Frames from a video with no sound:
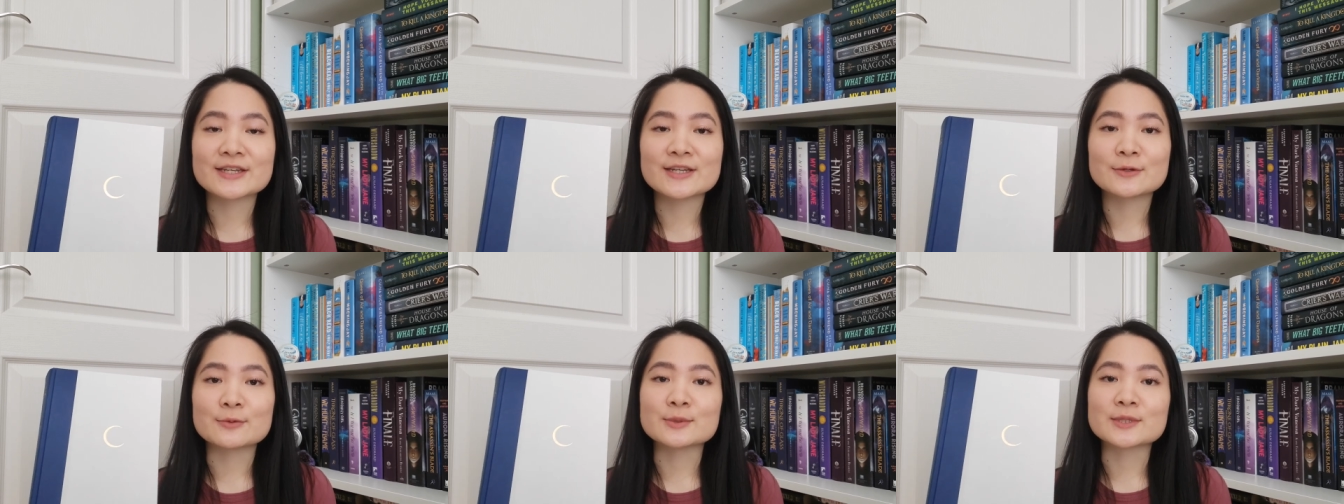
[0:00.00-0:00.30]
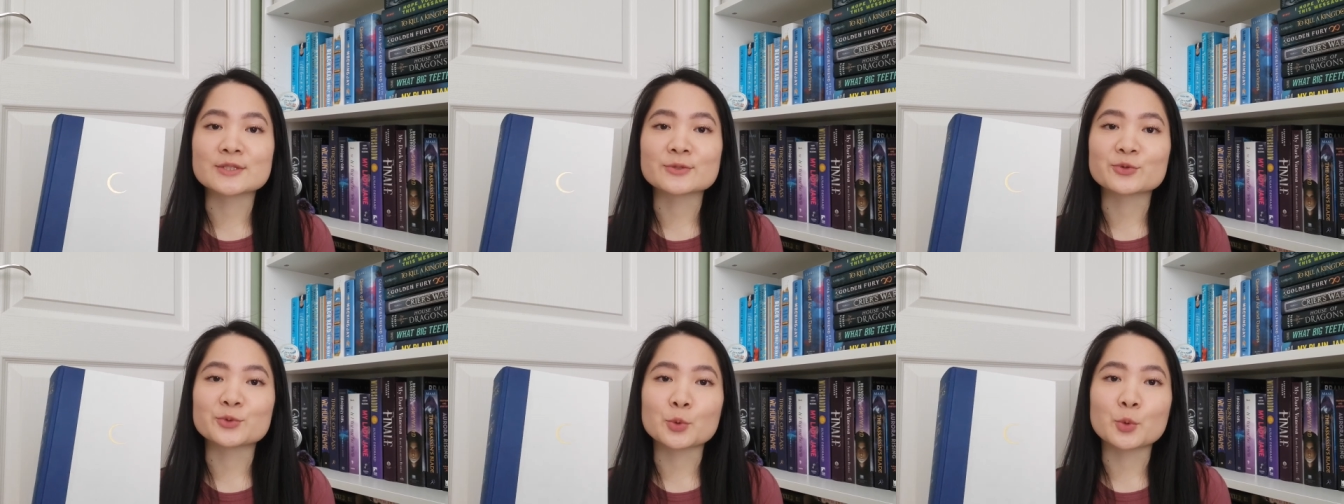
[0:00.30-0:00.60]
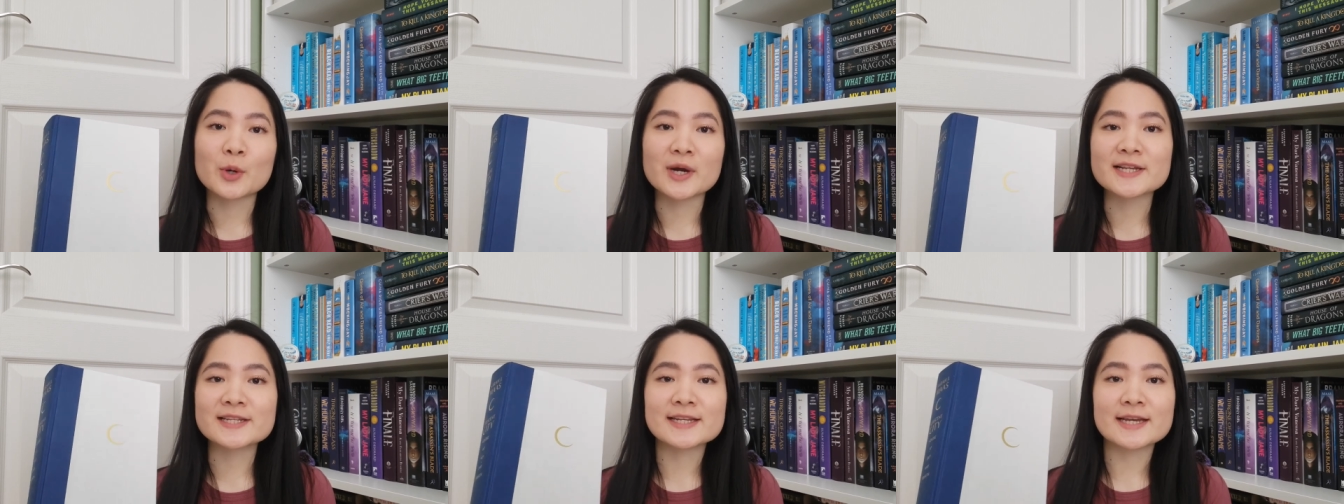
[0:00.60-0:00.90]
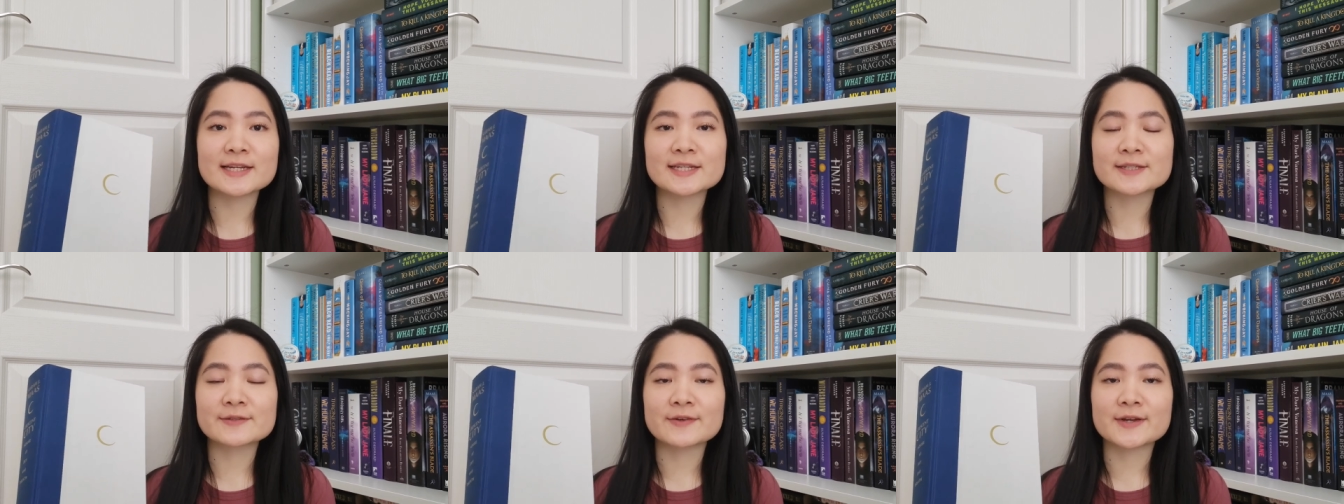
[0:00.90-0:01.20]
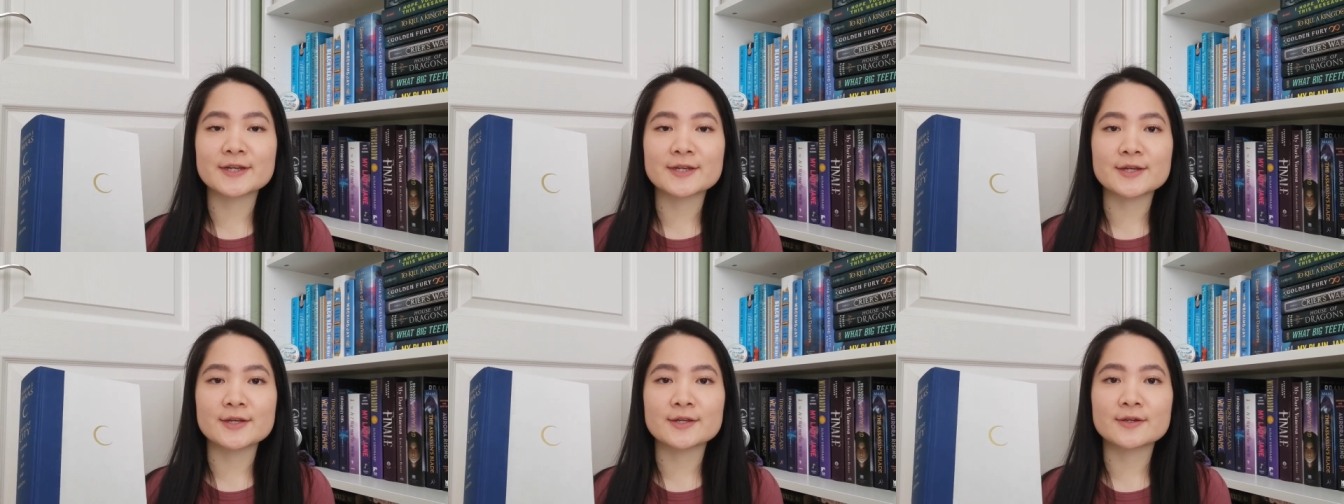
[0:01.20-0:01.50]
it was quite
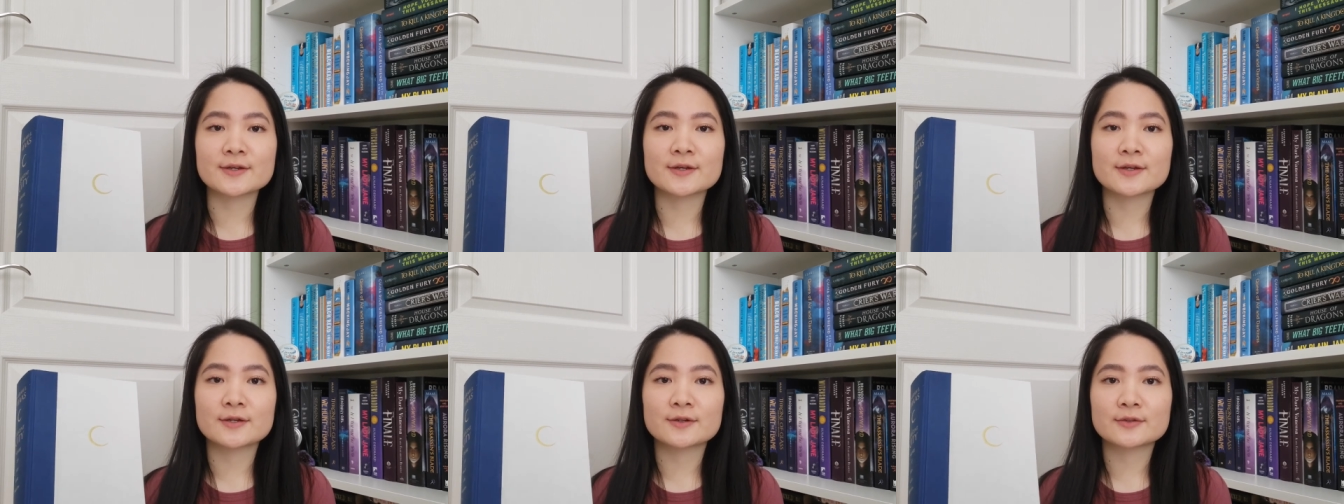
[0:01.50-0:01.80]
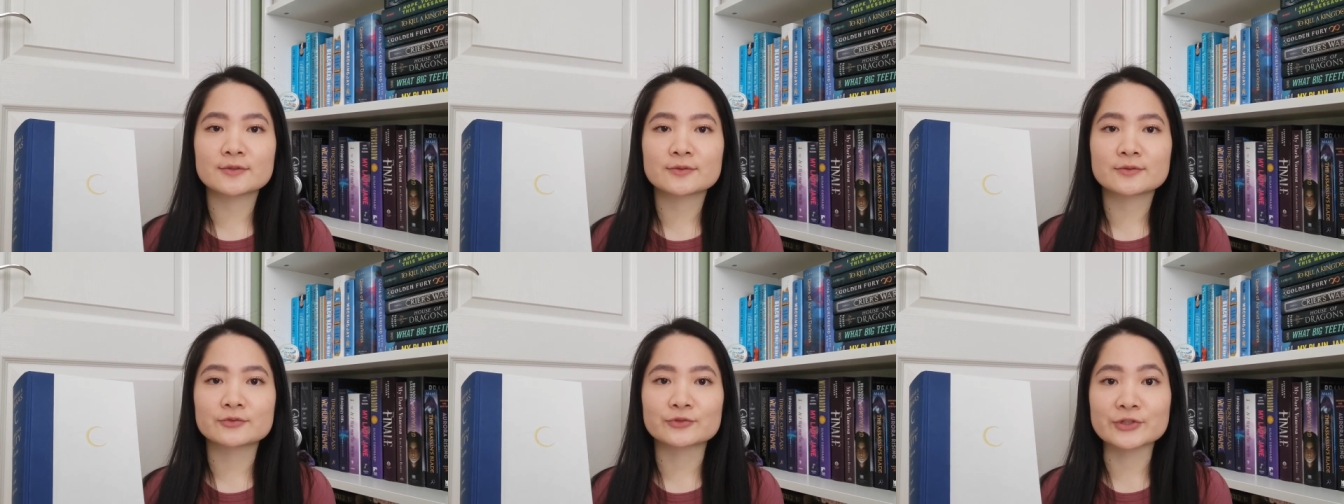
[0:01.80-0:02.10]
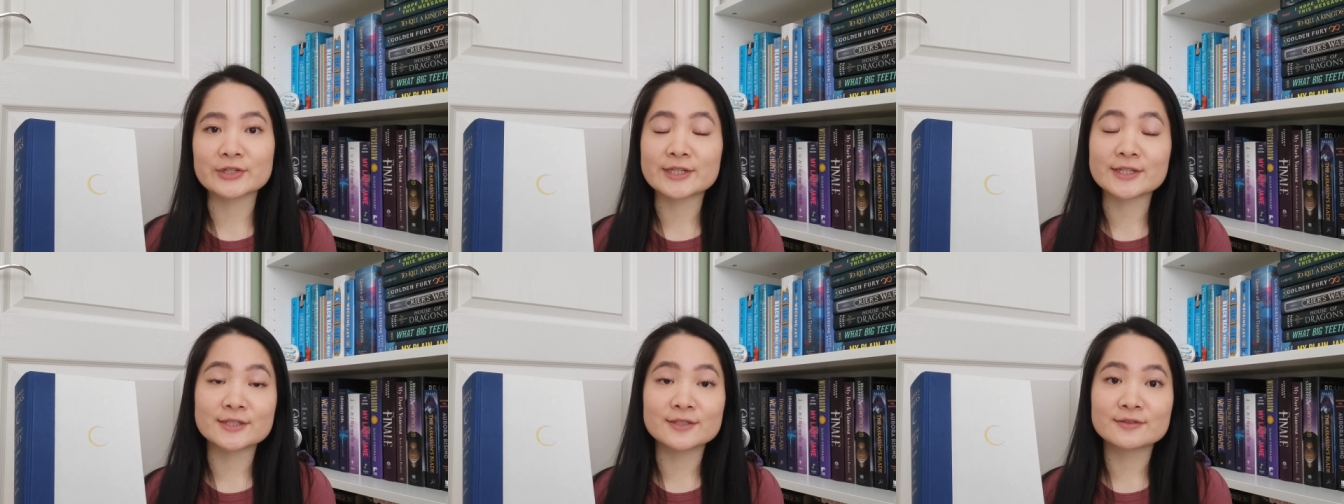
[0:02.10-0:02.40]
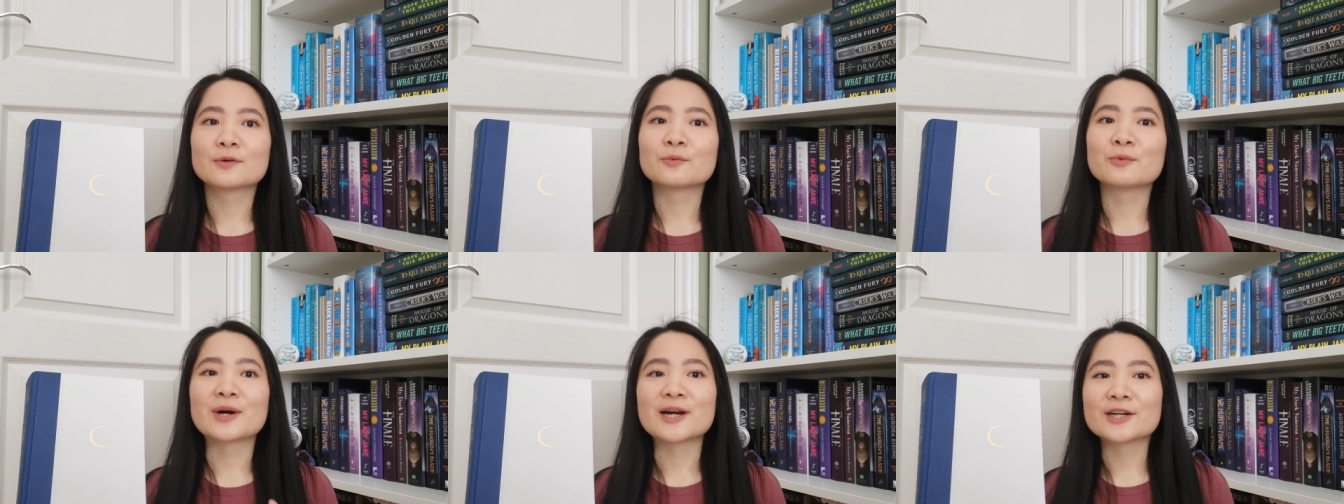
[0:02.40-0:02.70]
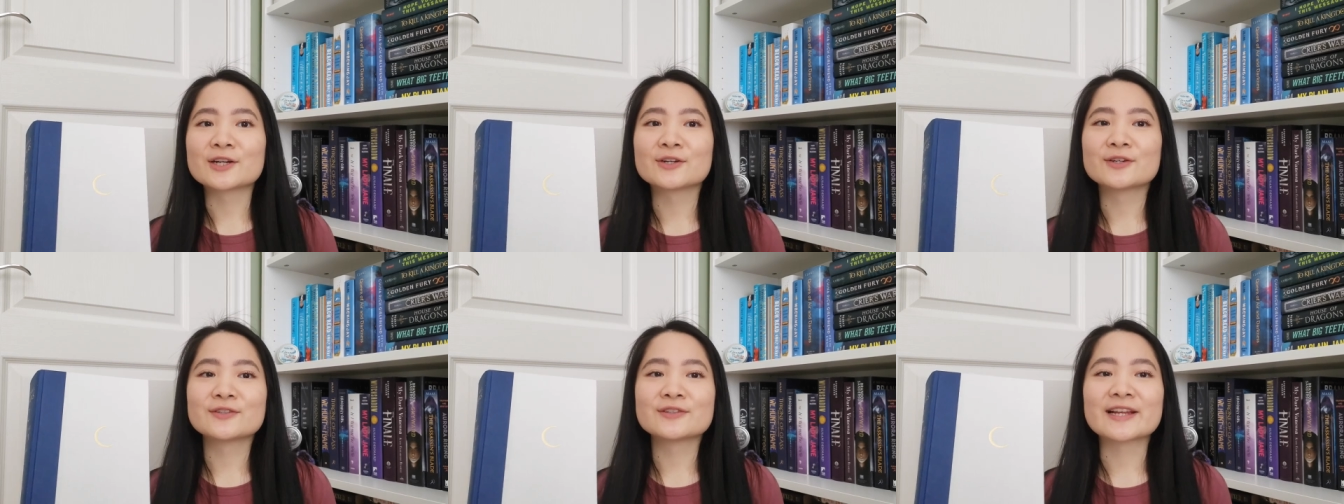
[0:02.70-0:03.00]
satisfying read.
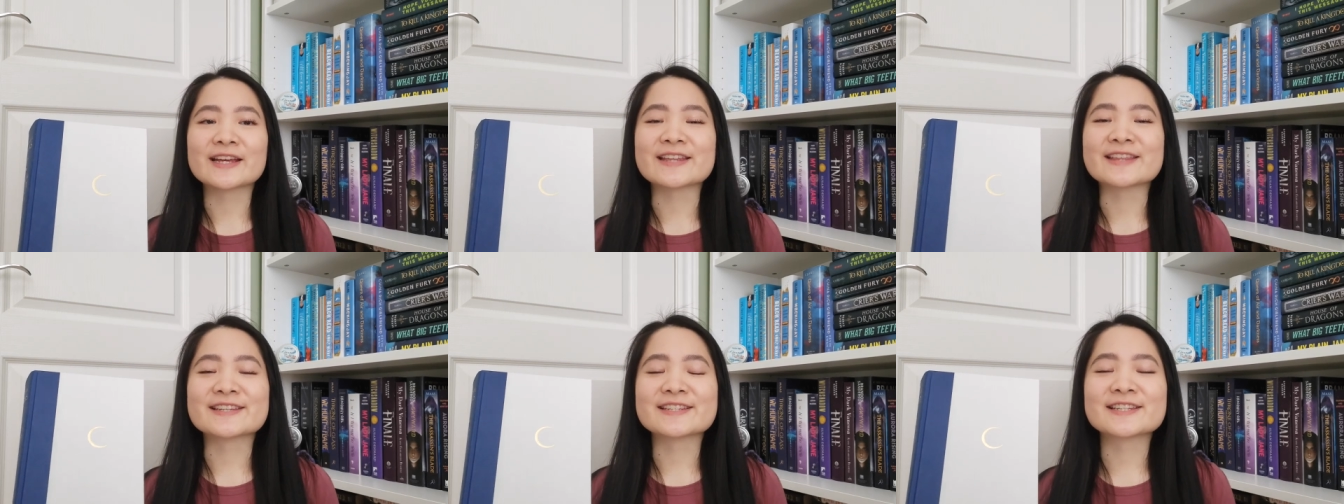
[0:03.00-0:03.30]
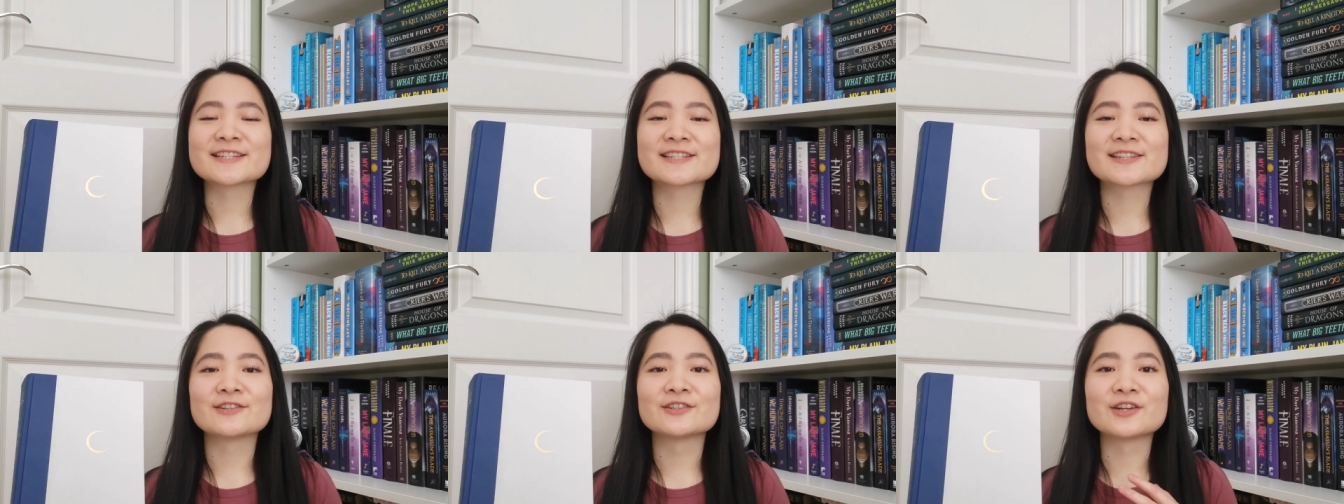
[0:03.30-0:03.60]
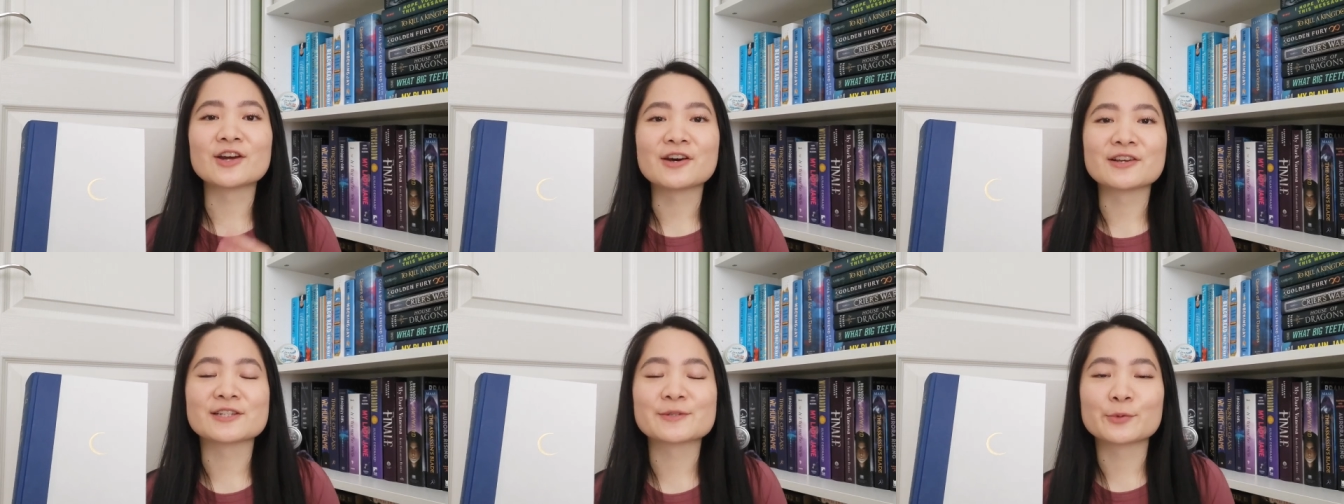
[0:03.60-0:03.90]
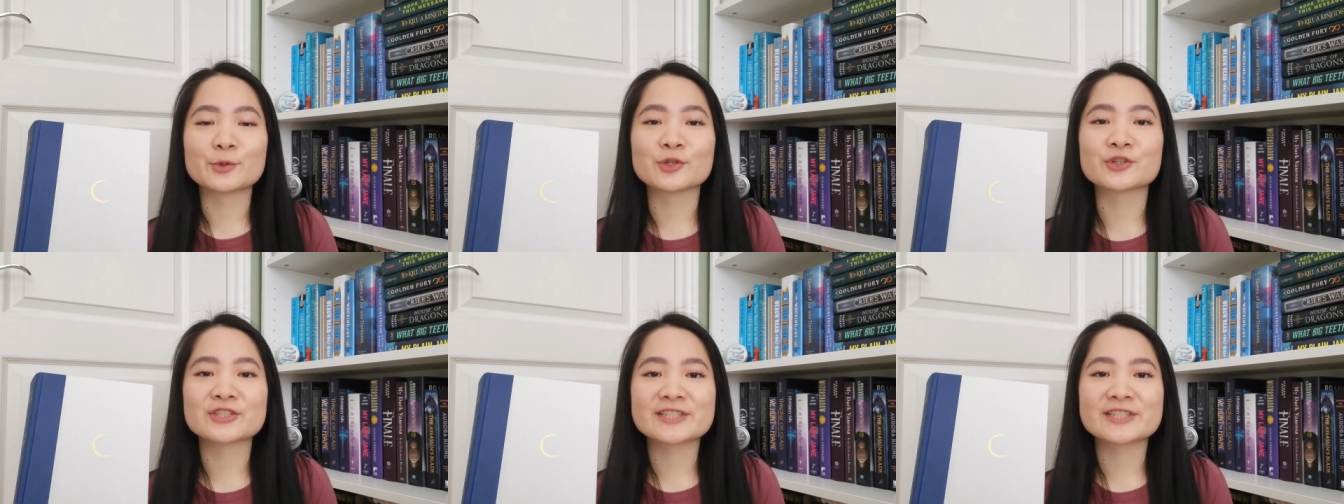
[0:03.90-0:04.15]
While like this is the non-spoiler